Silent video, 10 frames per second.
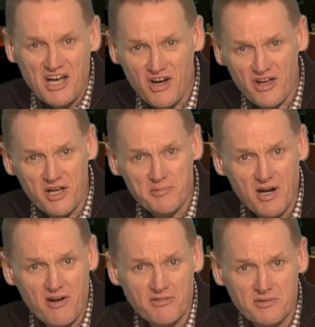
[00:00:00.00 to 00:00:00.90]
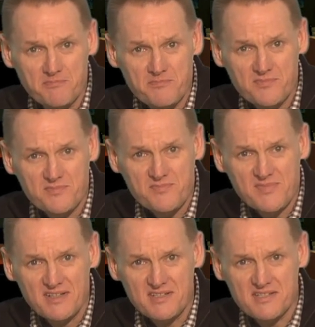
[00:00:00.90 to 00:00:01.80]
Hi, I'm Garvin.
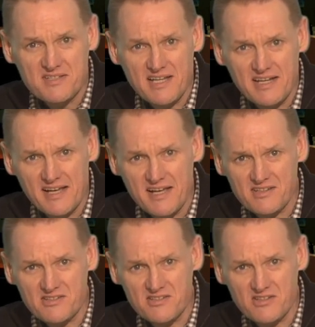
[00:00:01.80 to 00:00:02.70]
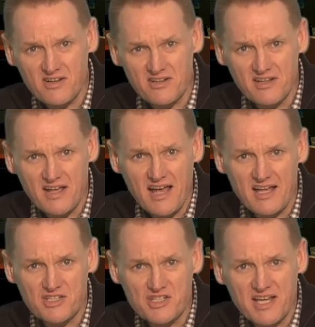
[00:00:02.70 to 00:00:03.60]
This telecast is on
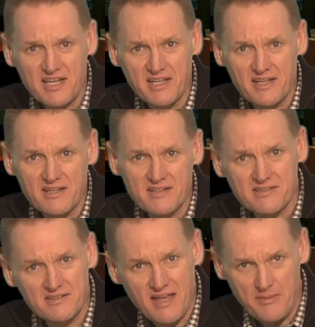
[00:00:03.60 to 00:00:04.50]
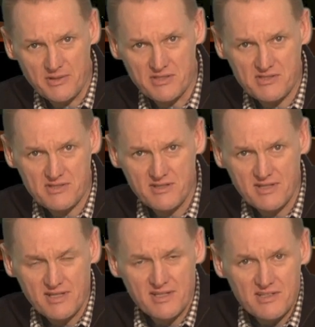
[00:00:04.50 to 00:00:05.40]
Angeliq tablets.
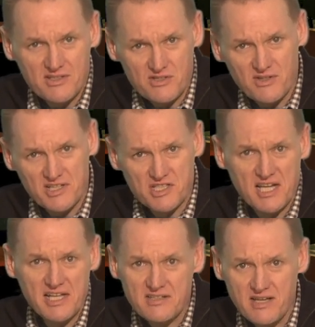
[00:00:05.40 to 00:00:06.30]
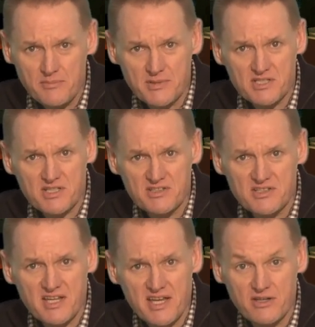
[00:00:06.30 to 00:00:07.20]
So Angeliq tablets
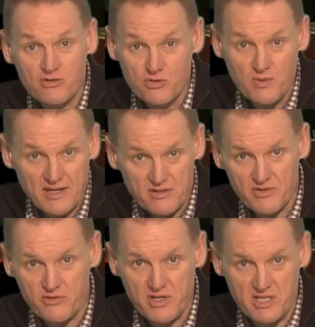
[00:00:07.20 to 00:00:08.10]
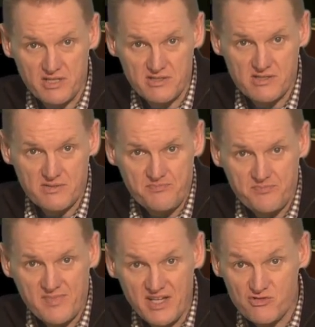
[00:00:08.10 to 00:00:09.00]
contain two active ingredients,
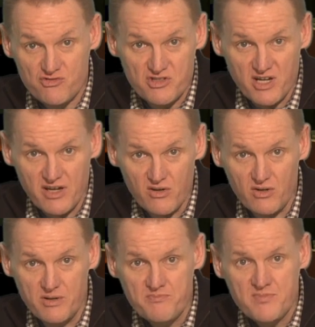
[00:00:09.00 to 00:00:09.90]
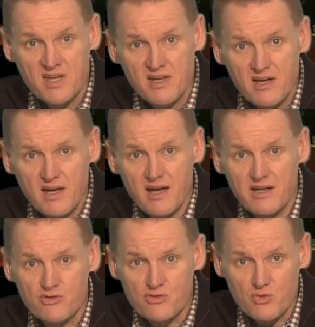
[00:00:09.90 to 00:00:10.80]
estradiol
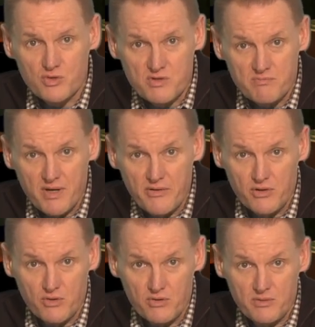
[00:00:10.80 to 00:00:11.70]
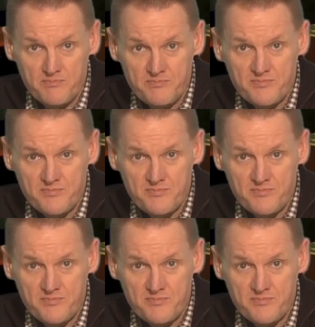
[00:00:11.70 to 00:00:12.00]
and drospirenone.